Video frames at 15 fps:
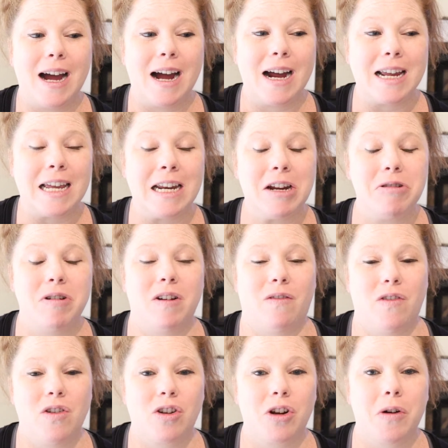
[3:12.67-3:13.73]
you know,
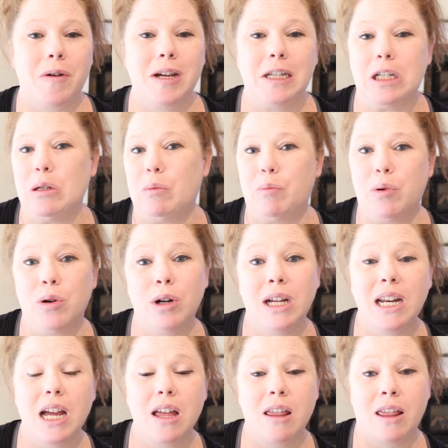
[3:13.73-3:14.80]
if you're going to
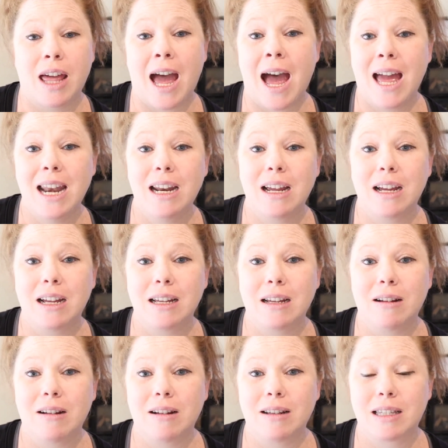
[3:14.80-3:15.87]
put that
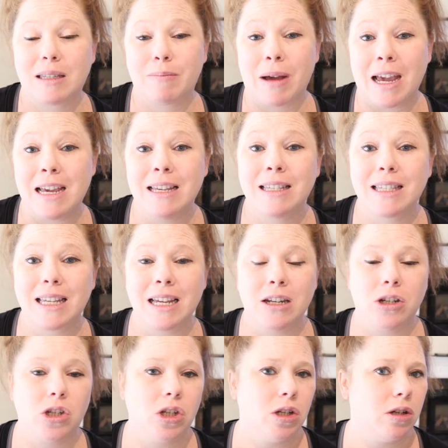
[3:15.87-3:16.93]
spice
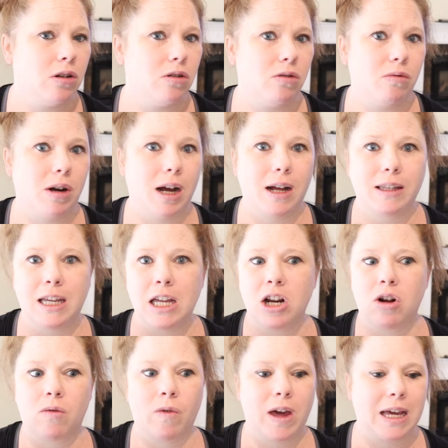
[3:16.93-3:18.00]
into, you
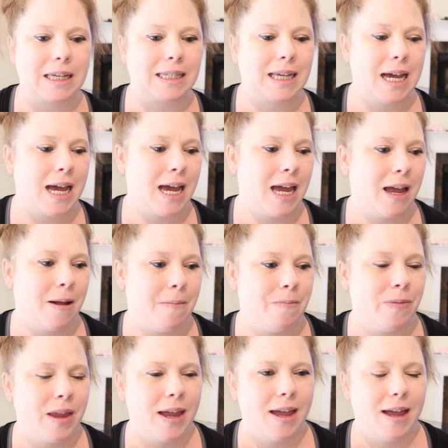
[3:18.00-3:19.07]
know, like, say,
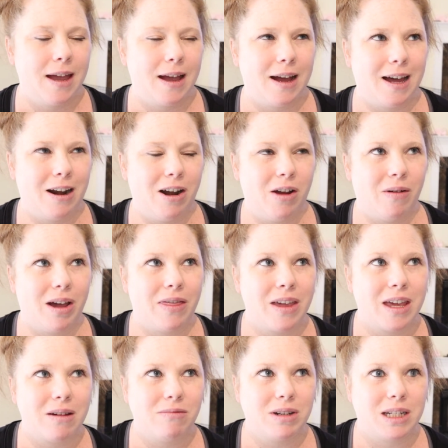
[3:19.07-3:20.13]
I don't know, I
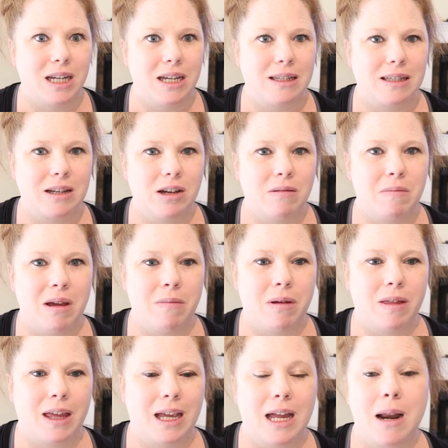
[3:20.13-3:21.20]
think it would taste good maybe
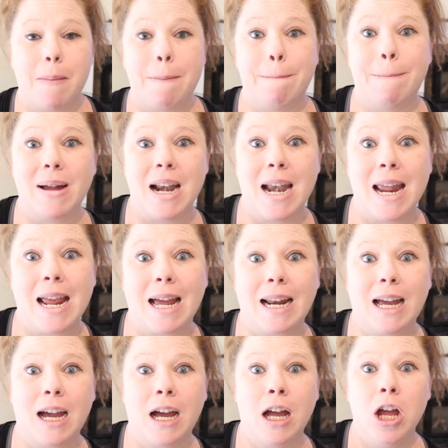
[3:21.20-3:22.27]
like in a
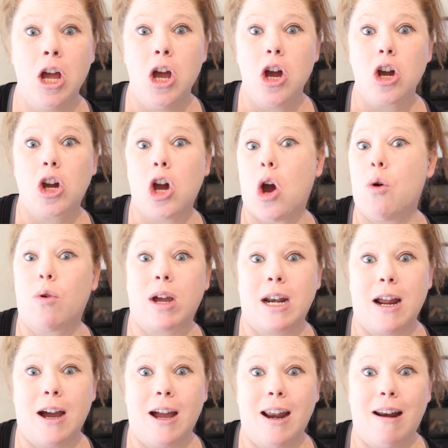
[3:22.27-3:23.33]
banana
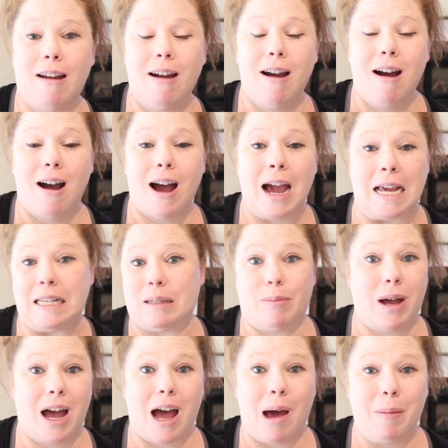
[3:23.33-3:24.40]
coconut ice
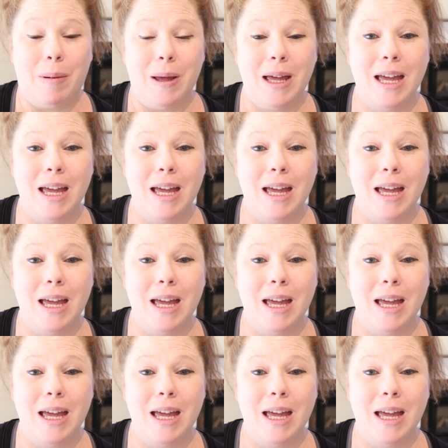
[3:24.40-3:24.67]
pop.